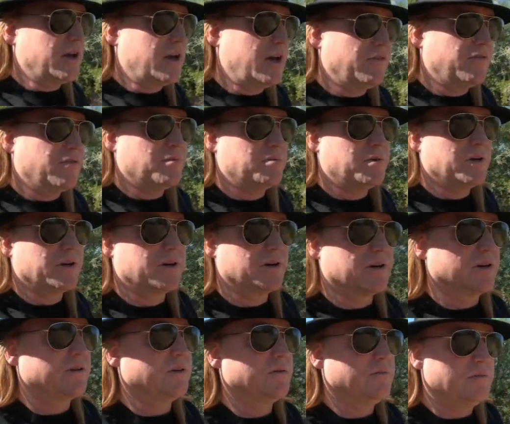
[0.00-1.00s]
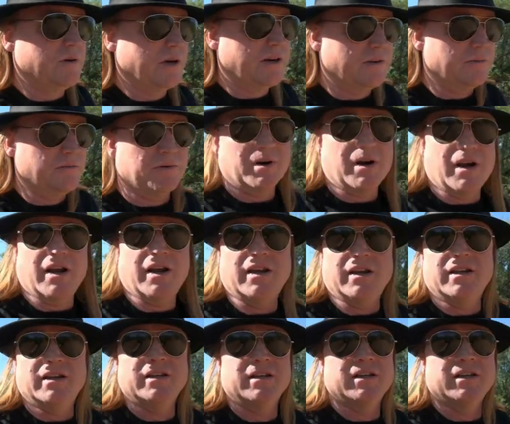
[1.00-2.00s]
have a bigger, better
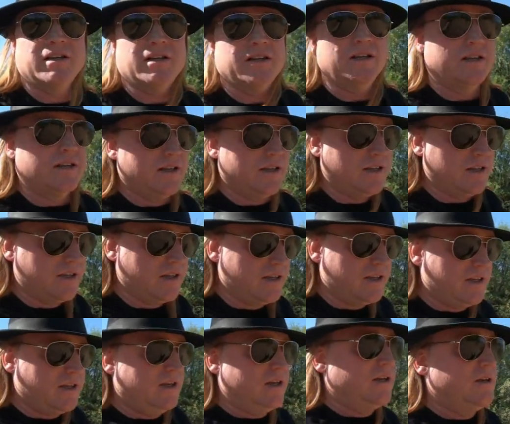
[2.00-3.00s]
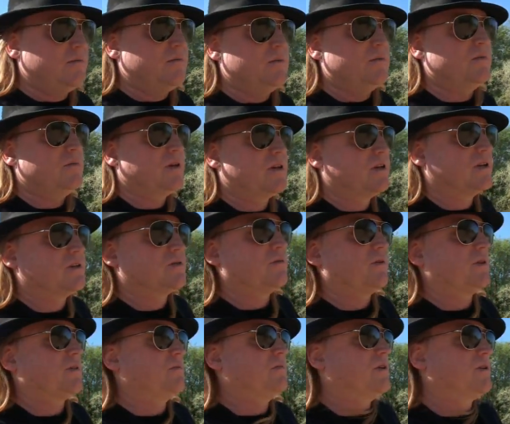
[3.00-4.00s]
brain. Because
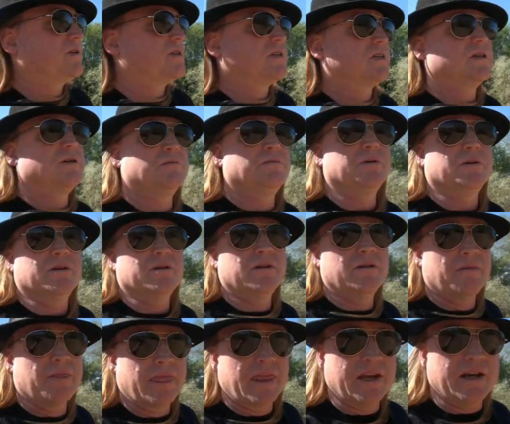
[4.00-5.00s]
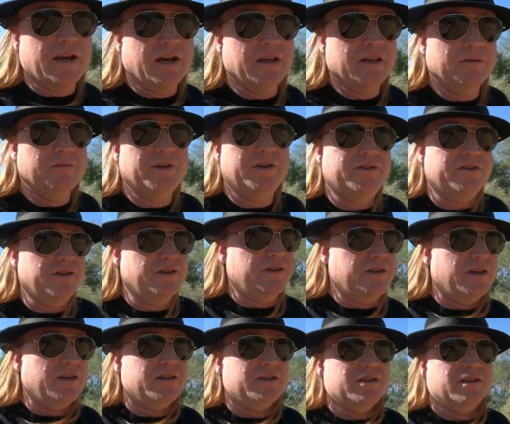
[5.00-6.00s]
one of the most simple and elementary
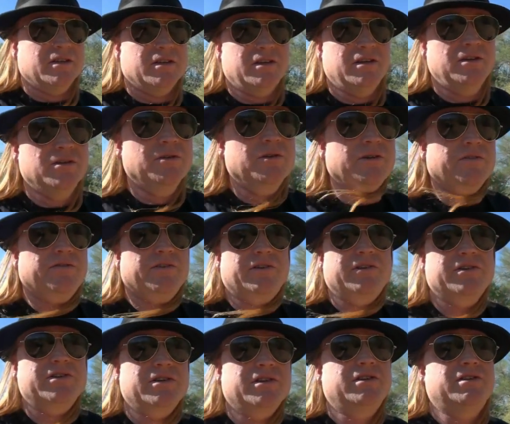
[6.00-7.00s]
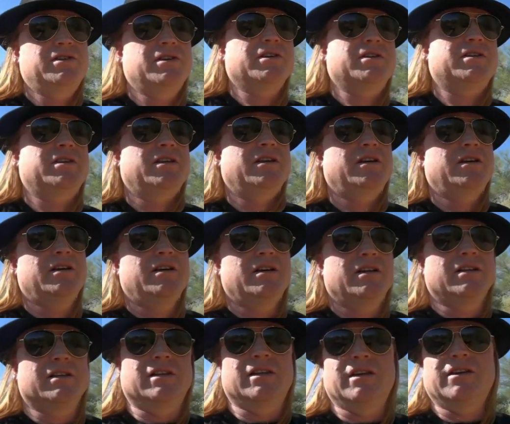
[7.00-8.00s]
things in the universe is just
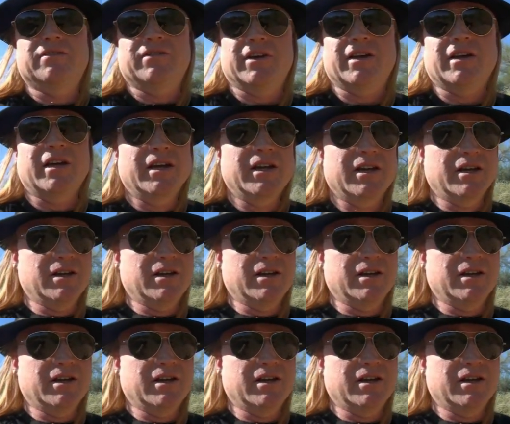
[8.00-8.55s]
living.